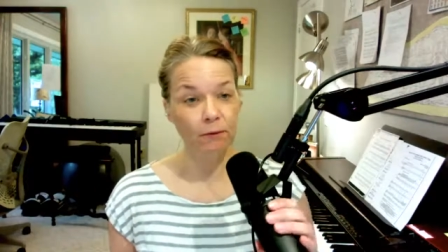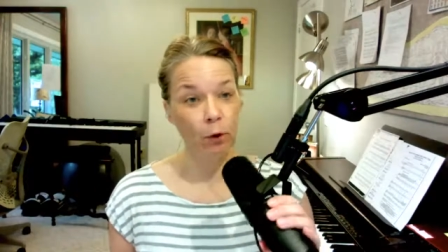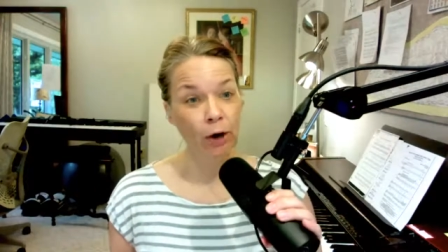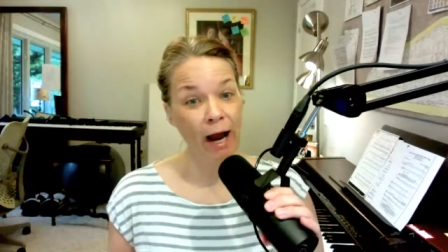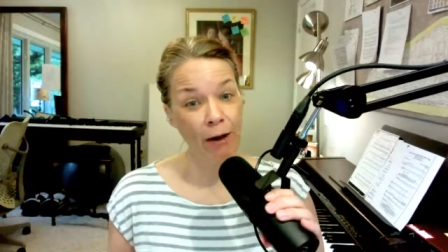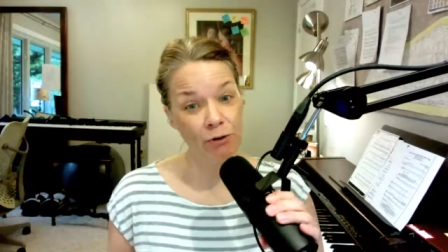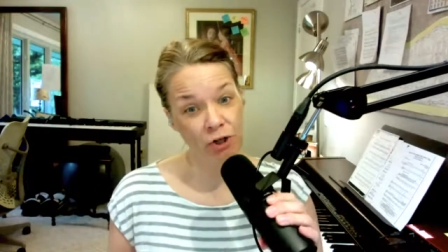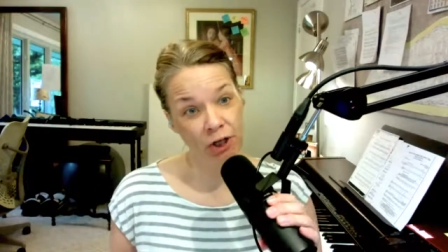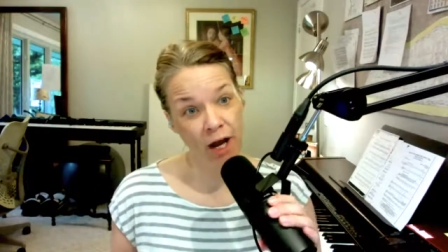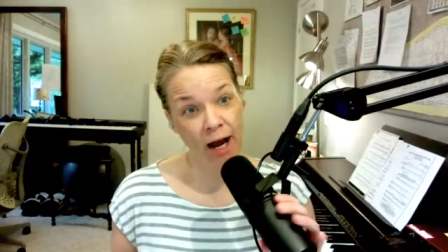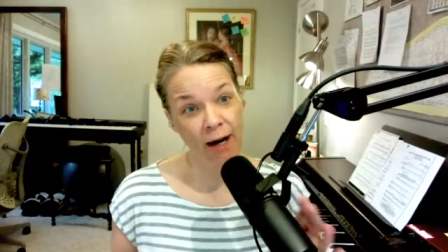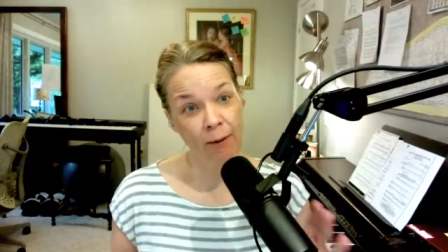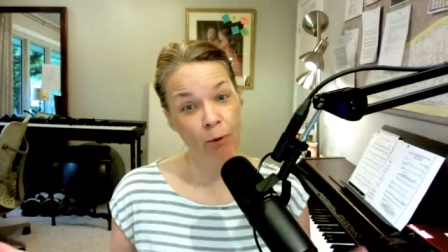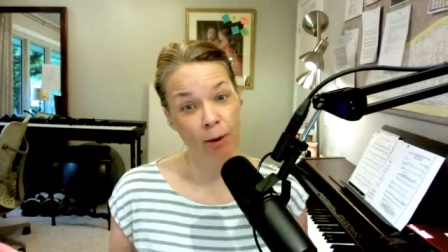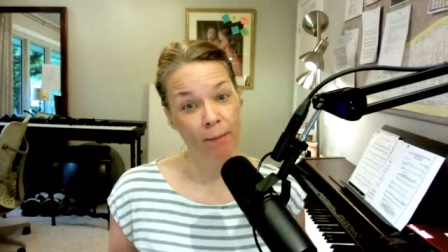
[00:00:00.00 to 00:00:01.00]
Or, "How should
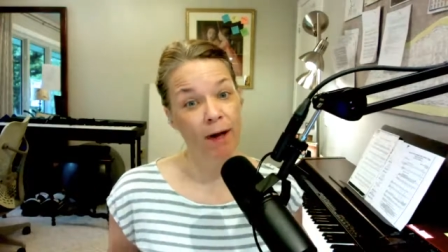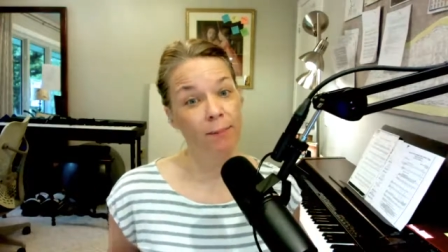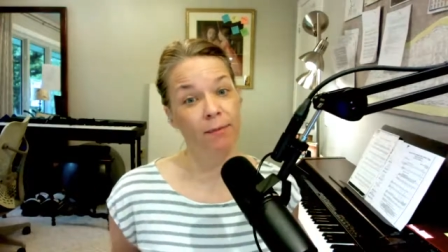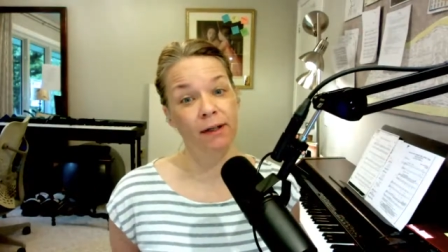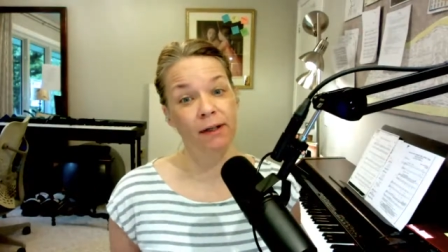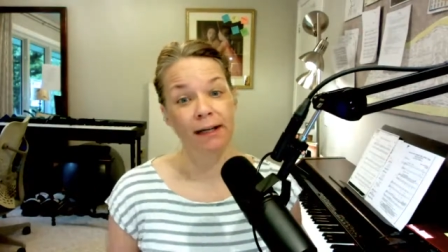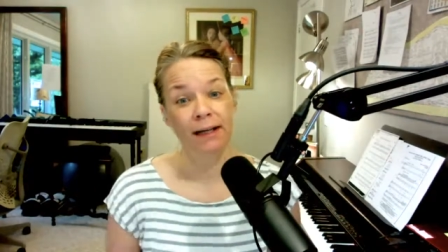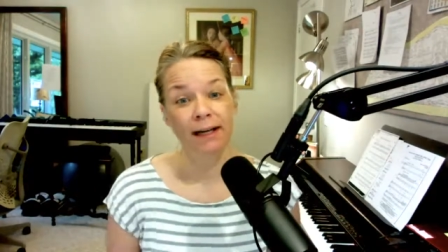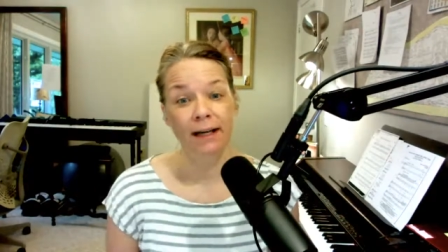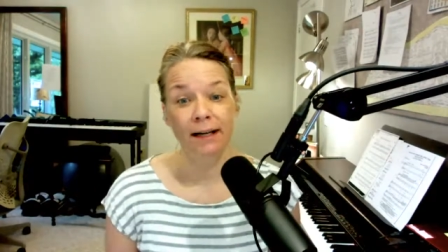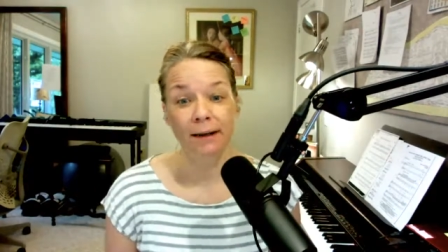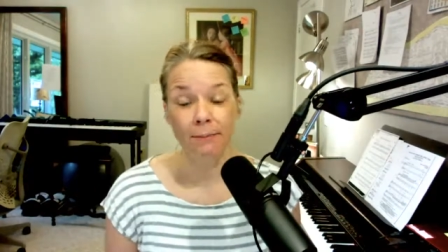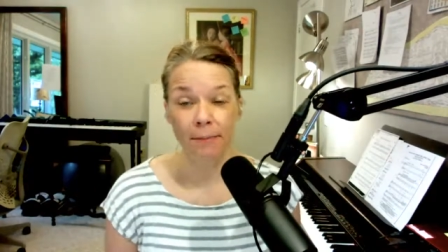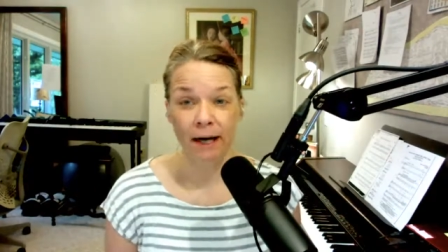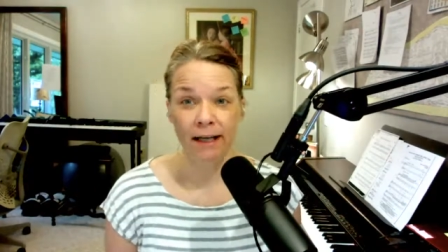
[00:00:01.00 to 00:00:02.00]
I warm up?"
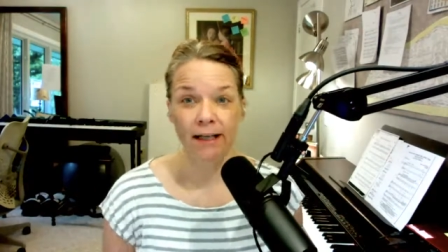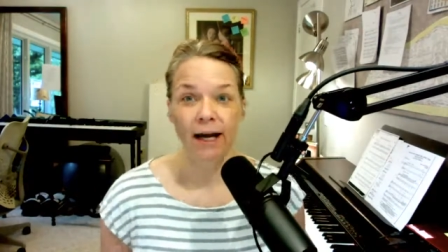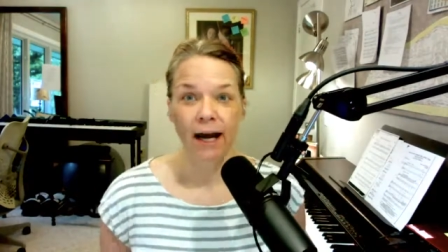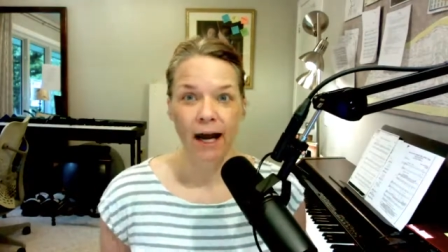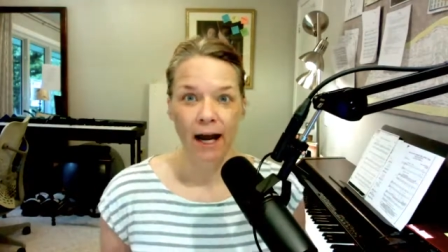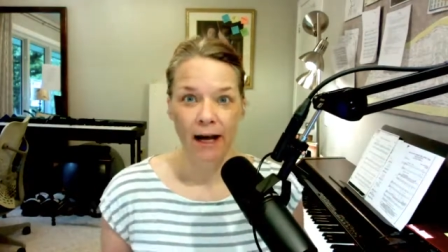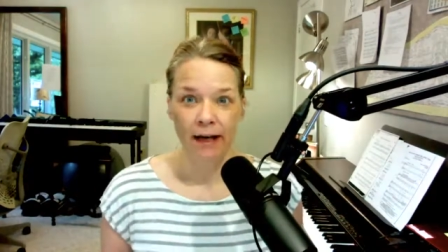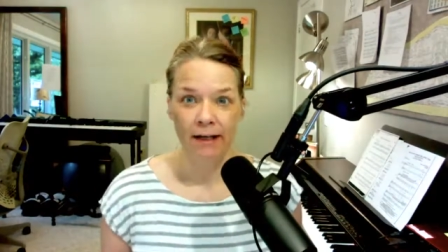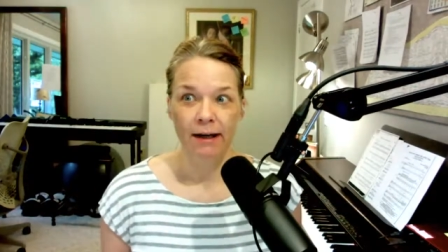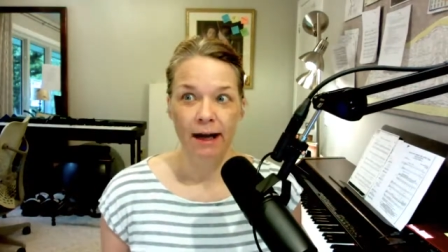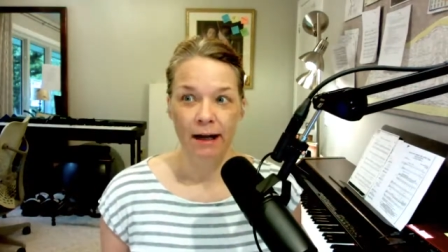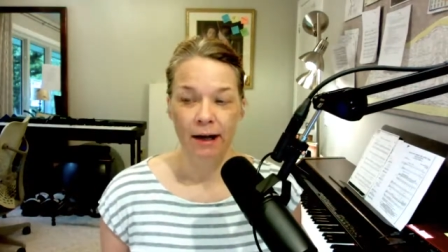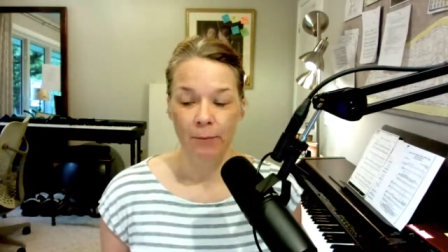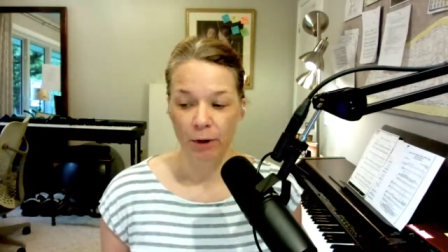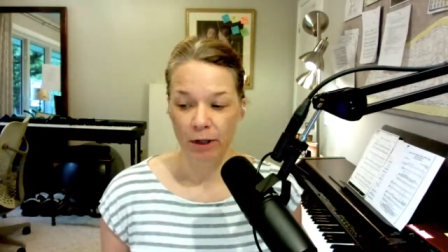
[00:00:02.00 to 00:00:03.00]
But,
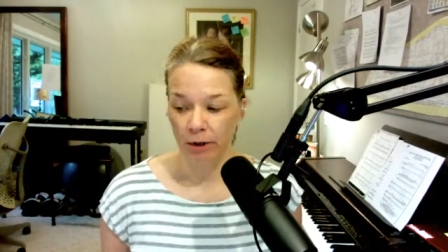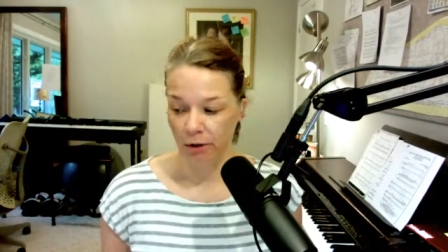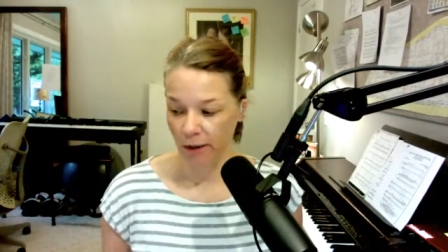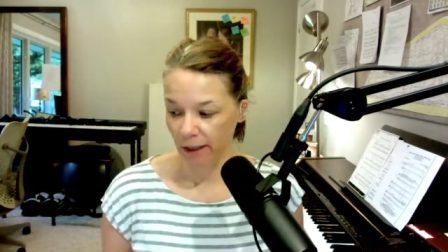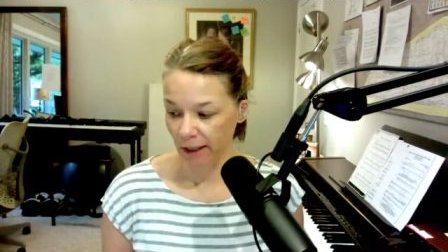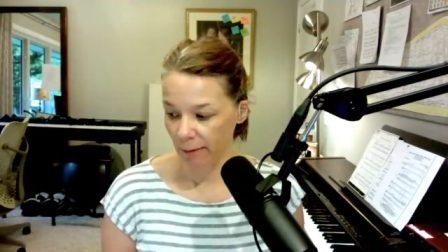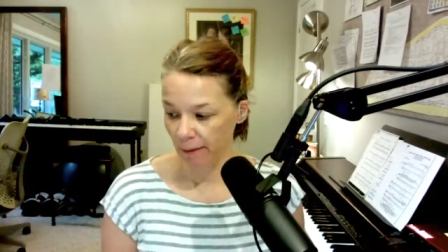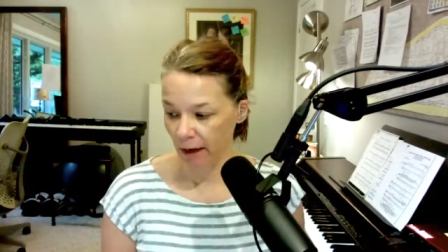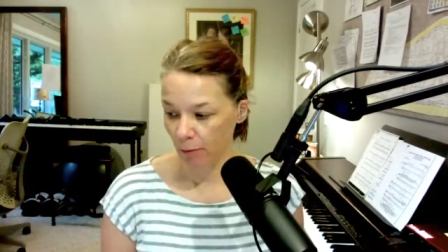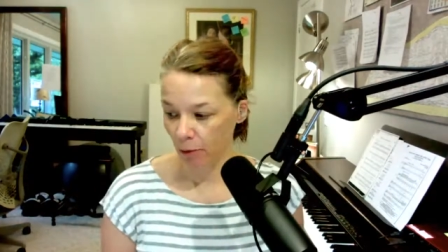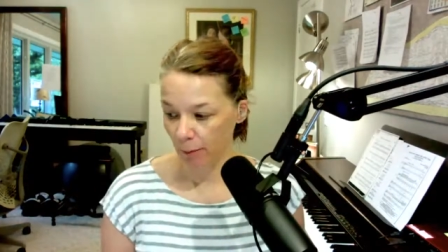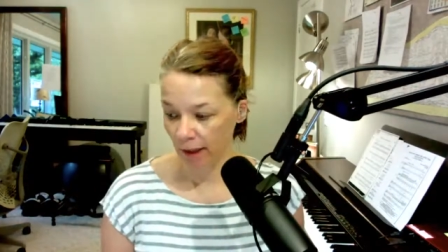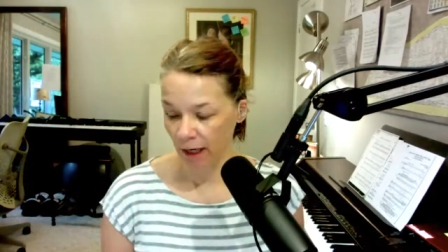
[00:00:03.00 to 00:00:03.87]
when you're thinking about warming